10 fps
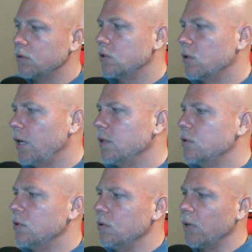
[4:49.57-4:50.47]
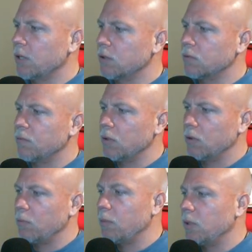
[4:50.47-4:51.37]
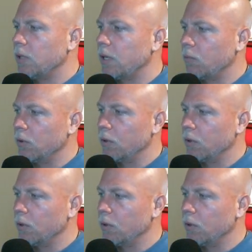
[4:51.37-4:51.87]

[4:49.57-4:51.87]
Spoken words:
trying to make us feel maybe like we're